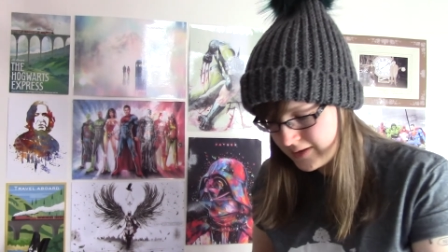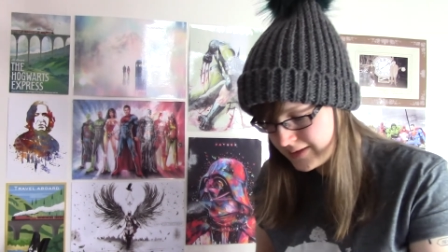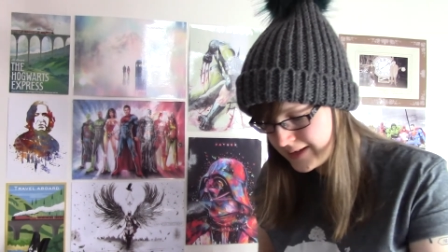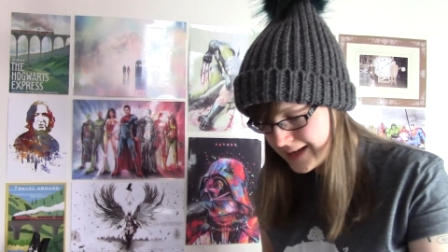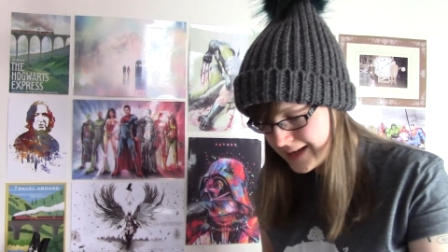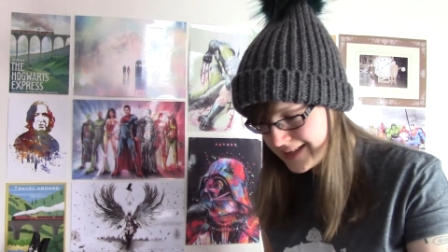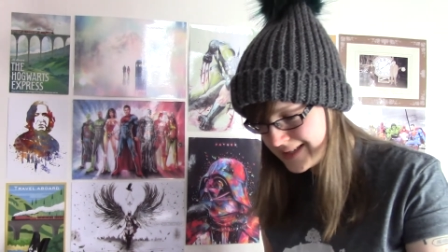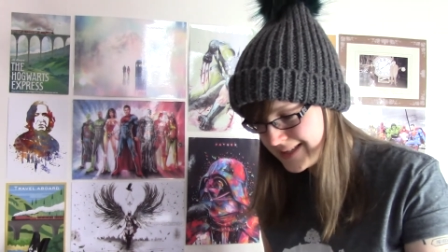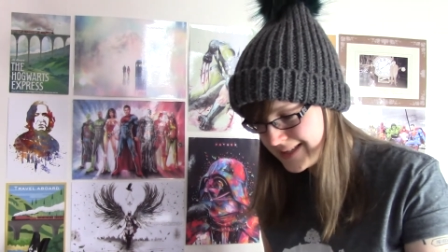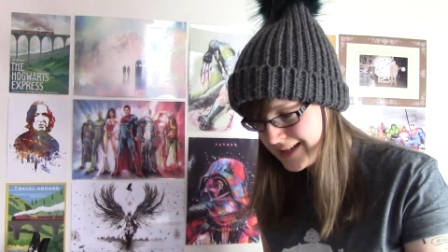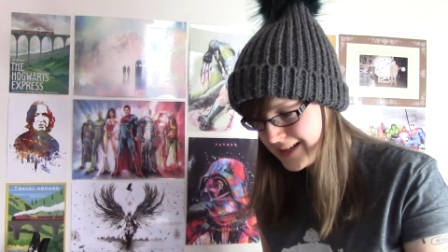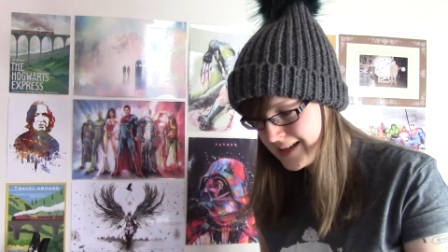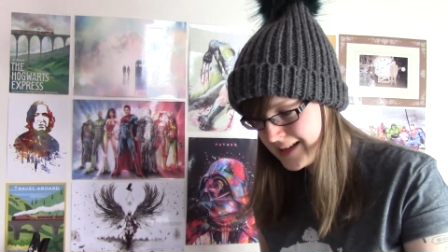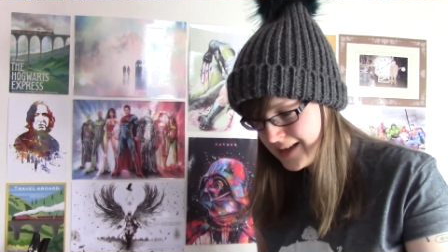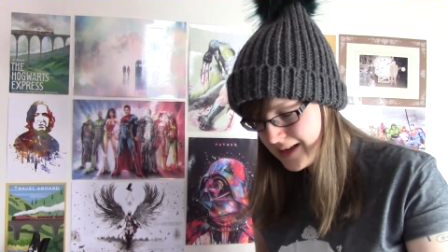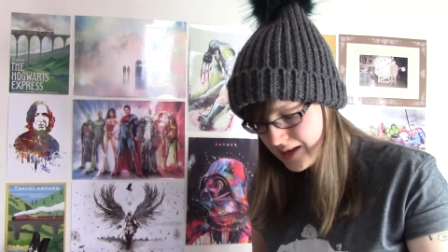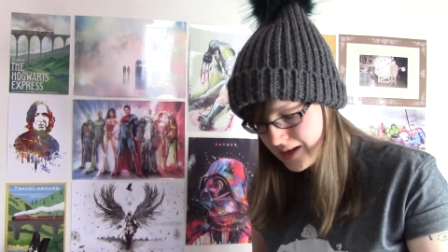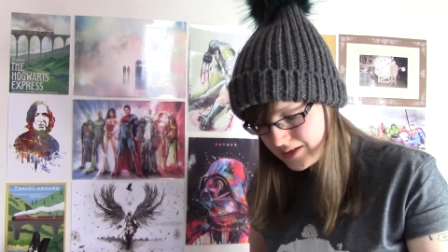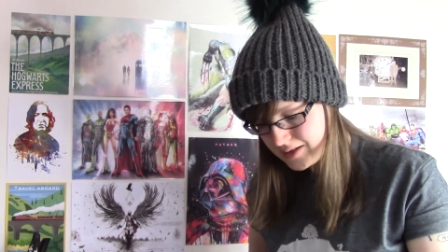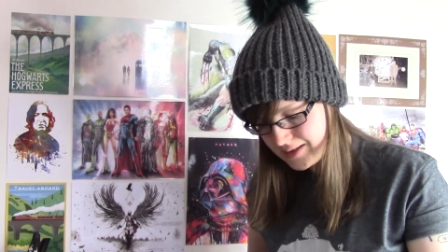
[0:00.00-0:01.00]
your list.
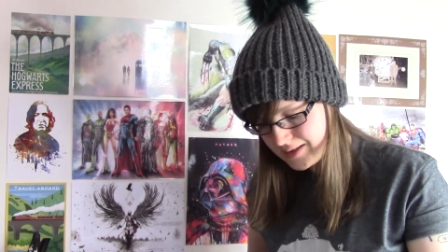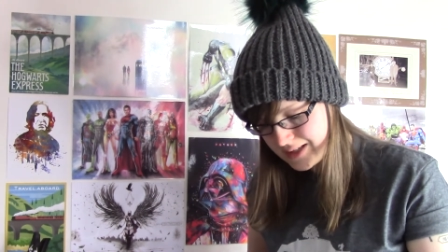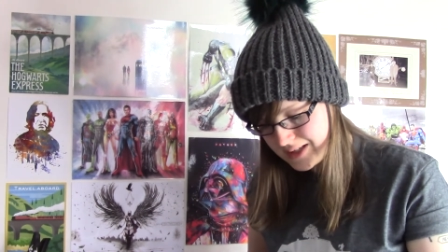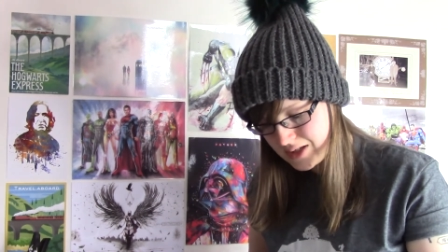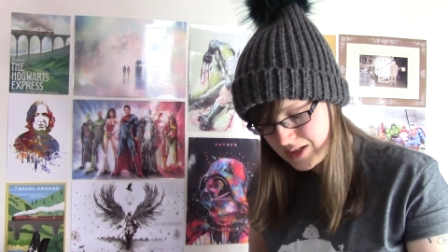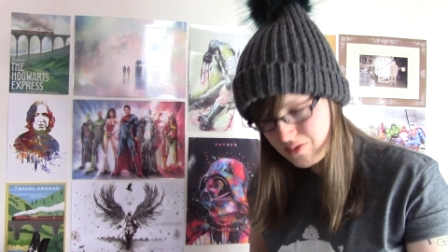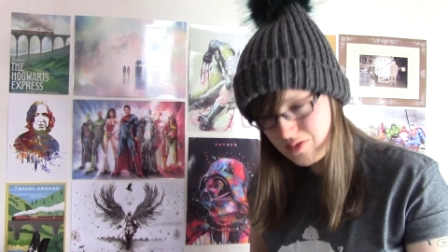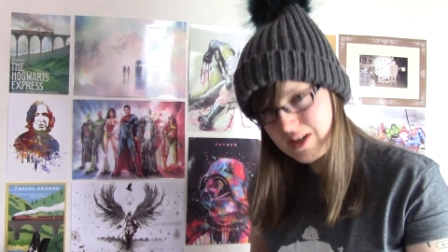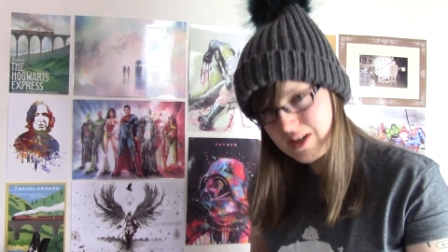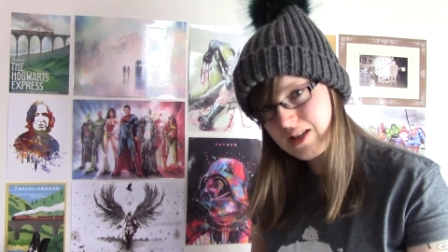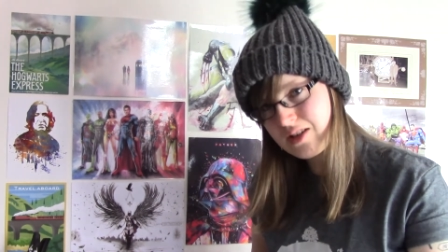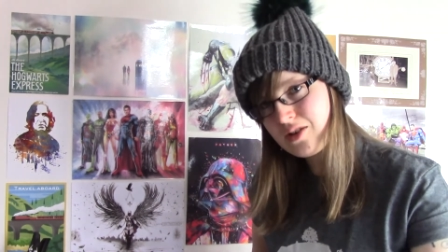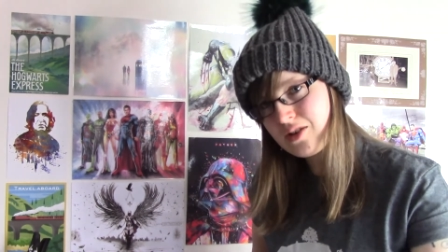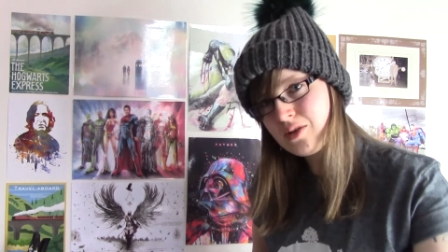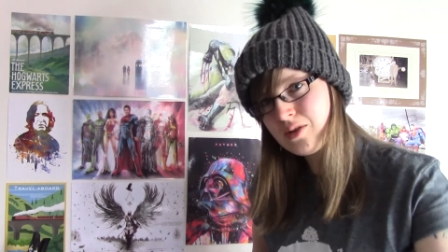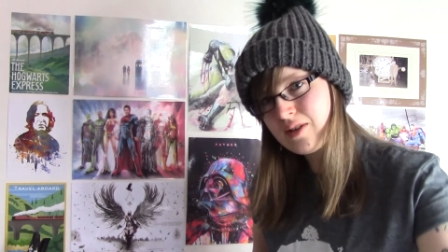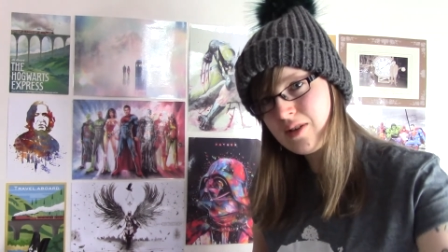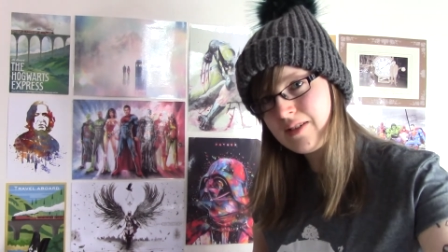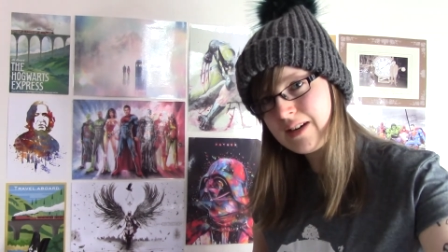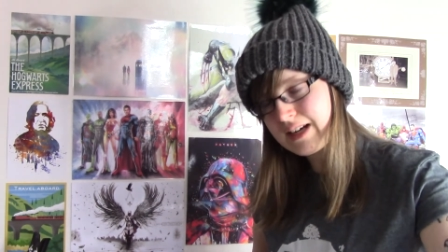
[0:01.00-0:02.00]
So this is really
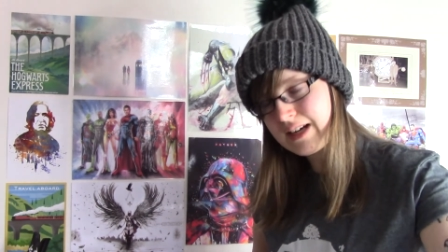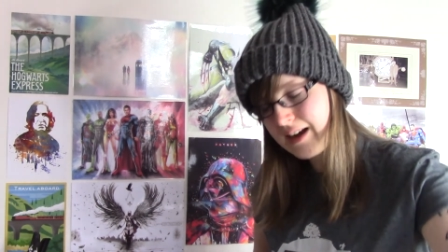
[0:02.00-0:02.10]
cool. I really